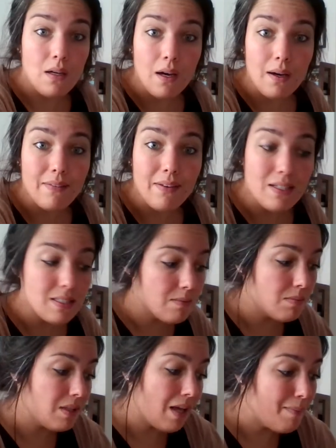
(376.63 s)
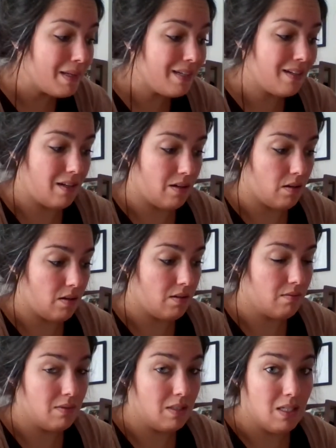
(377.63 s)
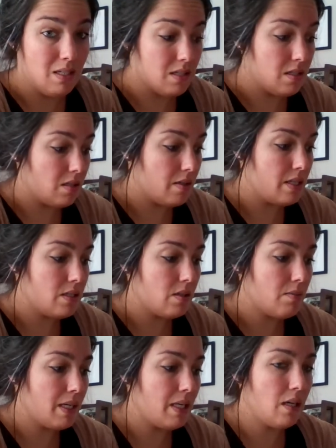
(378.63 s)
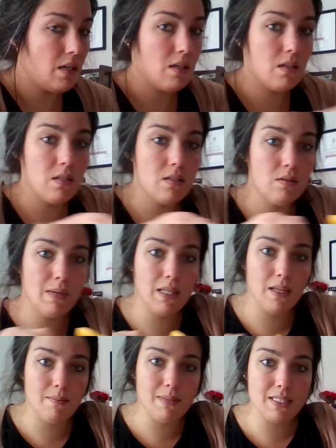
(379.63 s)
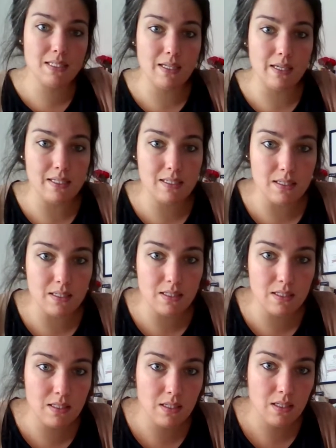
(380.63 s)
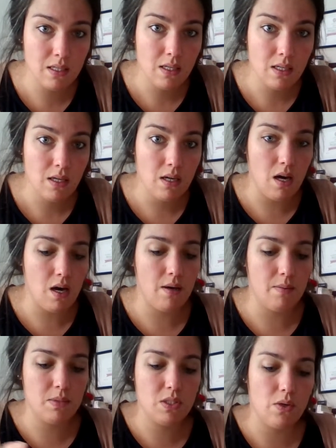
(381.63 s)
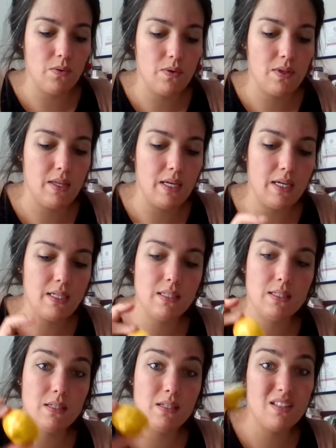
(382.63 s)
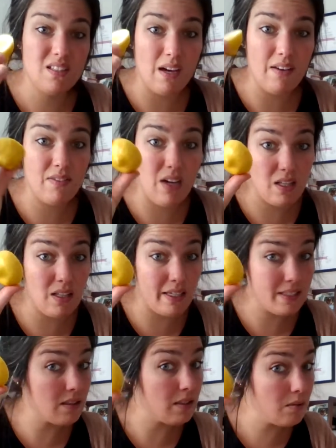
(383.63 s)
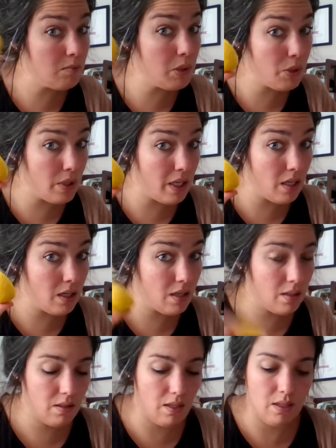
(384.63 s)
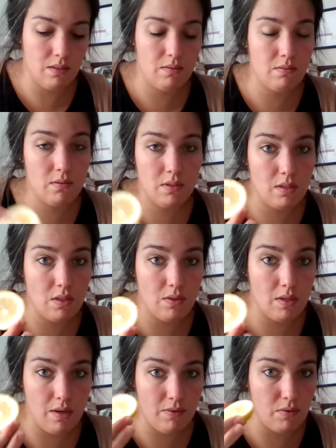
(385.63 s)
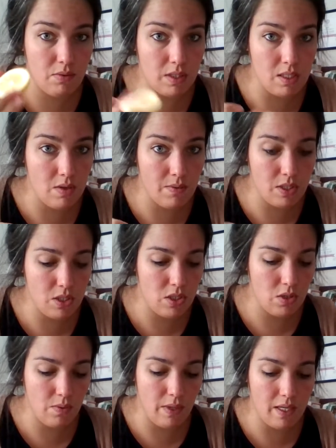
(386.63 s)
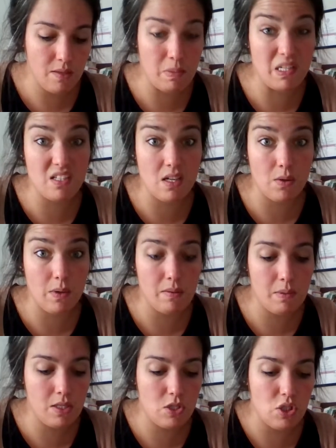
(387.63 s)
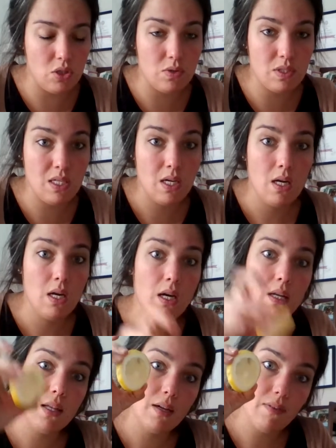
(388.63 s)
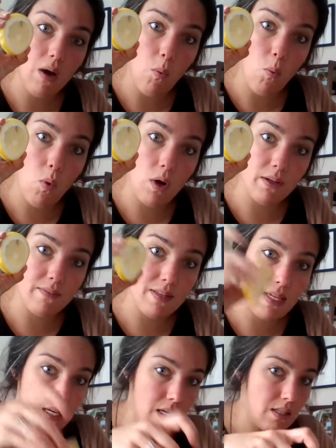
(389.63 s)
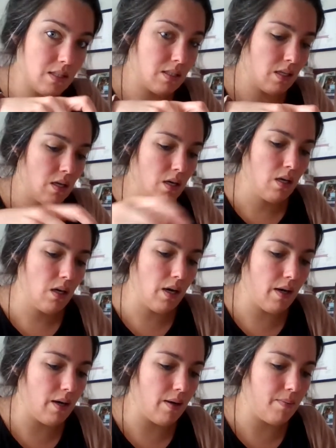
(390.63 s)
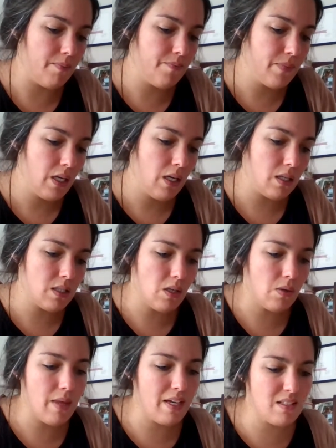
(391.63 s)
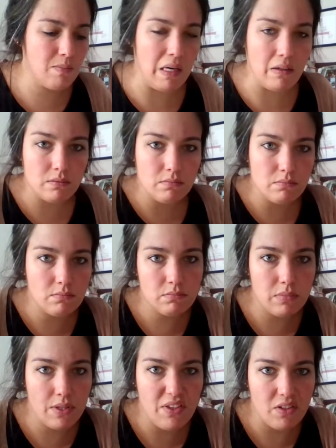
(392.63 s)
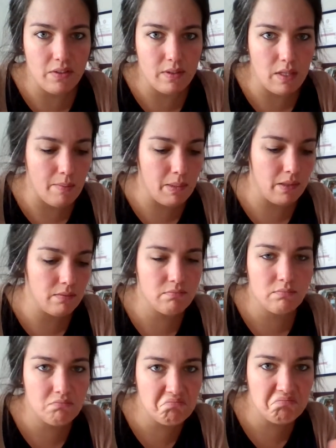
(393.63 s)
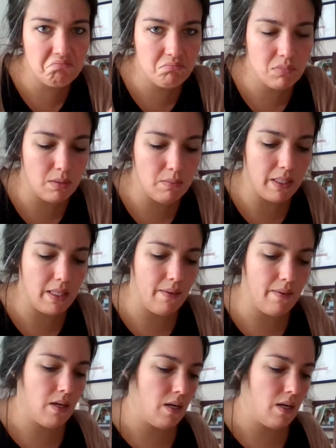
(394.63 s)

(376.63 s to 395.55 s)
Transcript: I've got some lemon here. So these are my these are my lemon slices. Um, so this is I've got like the little booty that you don't never really know what to do with, but it's got quite a bit of juice. And then I've got one of these. Um, and so that's about a third of a lemon, something like that.